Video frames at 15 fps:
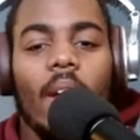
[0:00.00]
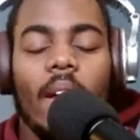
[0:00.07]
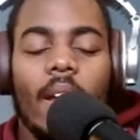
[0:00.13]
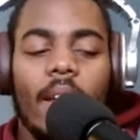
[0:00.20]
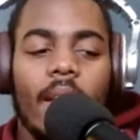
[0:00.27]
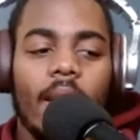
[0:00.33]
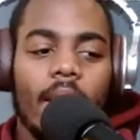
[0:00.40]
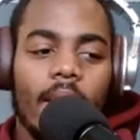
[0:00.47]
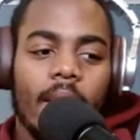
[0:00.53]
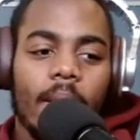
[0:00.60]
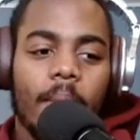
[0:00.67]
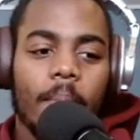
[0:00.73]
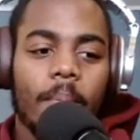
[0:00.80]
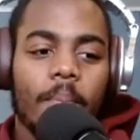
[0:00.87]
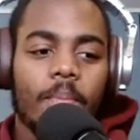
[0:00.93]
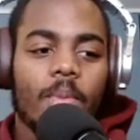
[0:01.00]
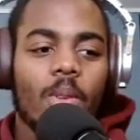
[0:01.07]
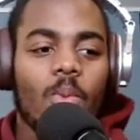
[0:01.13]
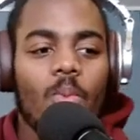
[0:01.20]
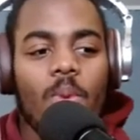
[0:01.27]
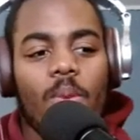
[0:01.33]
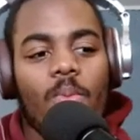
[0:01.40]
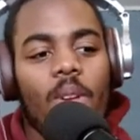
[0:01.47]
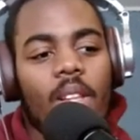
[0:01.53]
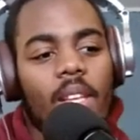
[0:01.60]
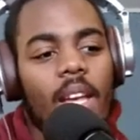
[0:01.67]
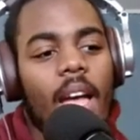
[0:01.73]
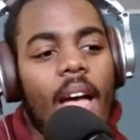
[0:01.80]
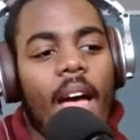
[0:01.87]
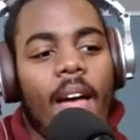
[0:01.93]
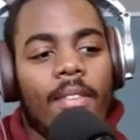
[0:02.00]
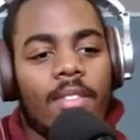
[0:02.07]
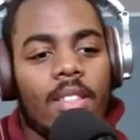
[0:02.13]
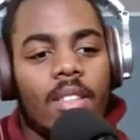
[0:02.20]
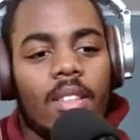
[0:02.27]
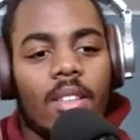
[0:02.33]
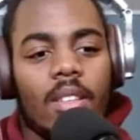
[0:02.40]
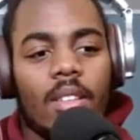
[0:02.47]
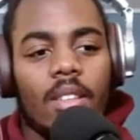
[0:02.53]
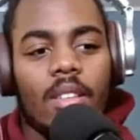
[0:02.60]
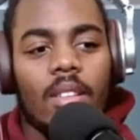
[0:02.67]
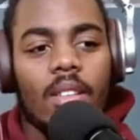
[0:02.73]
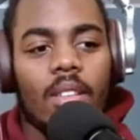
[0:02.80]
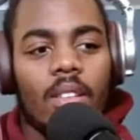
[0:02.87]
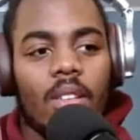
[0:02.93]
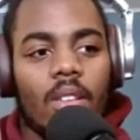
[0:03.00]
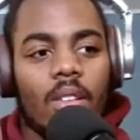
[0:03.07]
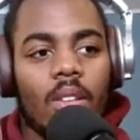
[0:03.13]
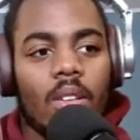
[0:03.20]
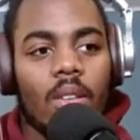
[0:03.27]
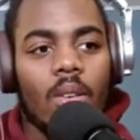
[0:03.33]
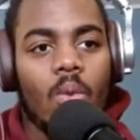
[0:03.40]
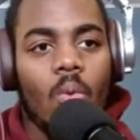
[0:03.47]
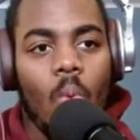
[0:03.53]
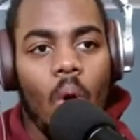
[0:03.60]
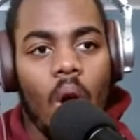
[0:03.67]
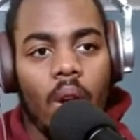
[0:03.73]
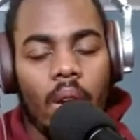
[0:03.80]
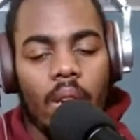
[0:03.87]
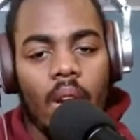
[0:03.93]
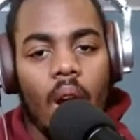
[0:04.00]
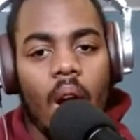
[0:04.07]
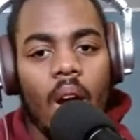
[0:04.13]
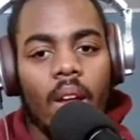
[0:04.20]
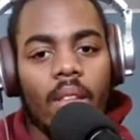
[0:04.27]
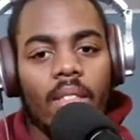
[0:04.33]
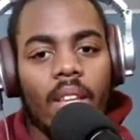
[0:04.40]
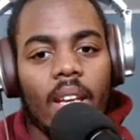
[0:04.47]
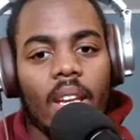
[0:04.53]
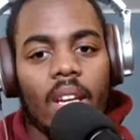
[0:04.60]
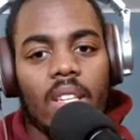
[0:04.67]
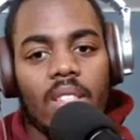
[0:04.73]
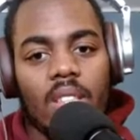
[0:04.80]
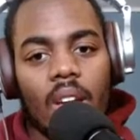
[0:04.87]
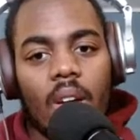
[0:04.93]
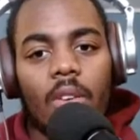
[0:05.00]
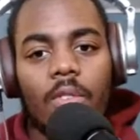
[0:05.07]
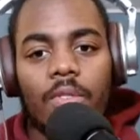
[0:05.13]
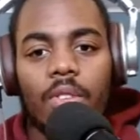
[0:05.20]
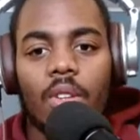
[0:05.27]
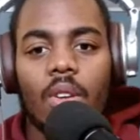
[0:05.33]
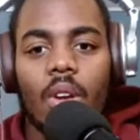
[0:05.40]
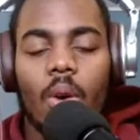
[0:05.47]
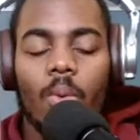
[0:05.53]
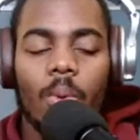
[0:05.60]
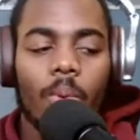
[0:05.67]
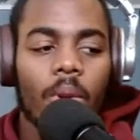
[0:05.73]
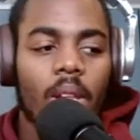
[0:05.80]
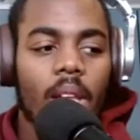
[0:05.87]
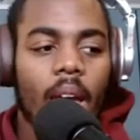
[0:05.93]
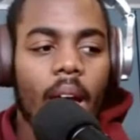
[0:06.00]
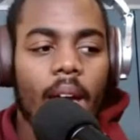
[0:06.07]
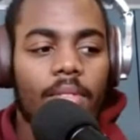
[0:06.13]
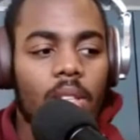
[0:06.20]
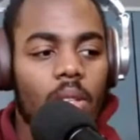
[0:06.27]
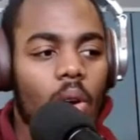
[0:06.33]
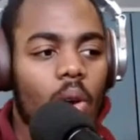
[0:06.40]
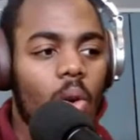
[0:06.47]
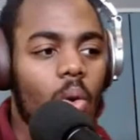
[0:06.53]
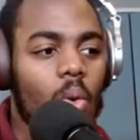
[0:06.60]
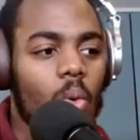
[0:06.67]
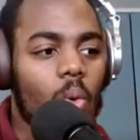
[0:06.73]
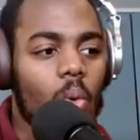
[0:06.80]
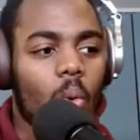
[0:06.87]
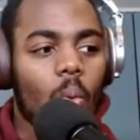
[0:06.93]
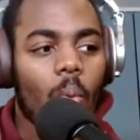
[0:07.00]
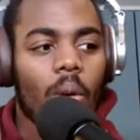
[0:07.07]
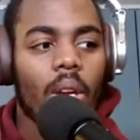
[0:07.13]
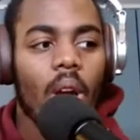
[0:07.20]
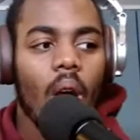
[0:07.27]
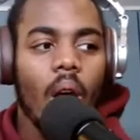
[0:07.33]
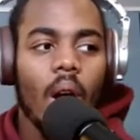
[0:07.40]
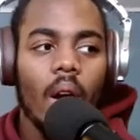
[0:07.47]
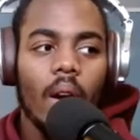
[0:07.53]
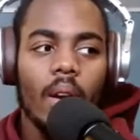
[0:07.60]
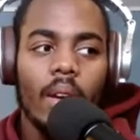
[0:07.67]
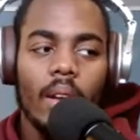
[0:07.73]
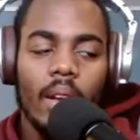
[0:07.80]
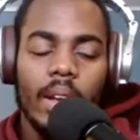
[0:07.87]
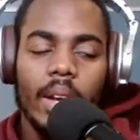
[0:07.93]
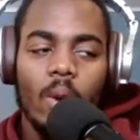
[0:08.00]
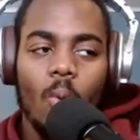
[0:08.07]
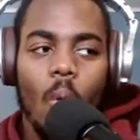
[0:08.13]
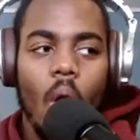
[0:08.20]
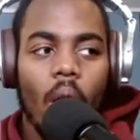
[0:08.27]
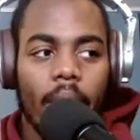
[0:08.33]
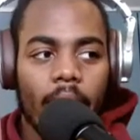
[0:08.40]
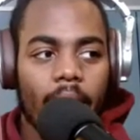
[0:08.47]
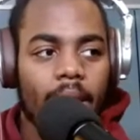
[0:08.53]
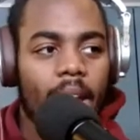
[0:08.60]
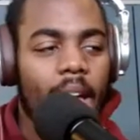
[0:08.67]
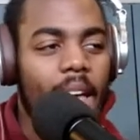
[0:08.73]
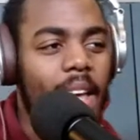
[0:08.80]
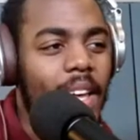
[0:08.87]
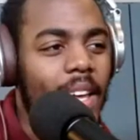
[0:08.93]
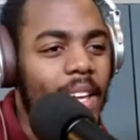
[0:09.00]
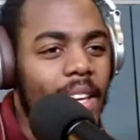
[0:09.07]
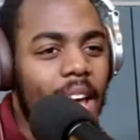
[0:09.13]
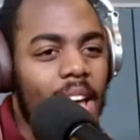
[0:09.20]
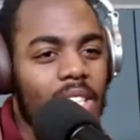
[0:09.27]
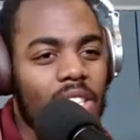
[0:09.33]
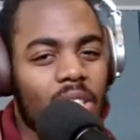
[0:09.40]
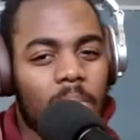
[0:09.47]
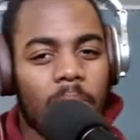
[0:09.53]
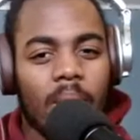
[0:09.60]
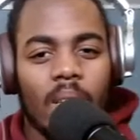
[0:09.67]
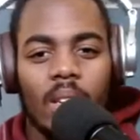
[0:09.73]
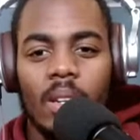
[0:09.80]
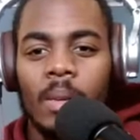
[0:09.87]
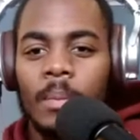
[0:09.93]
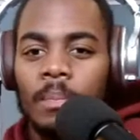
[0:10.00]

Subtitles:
and we really have to walk in our authentic self. We really have to know who we are and walk in that, and not just be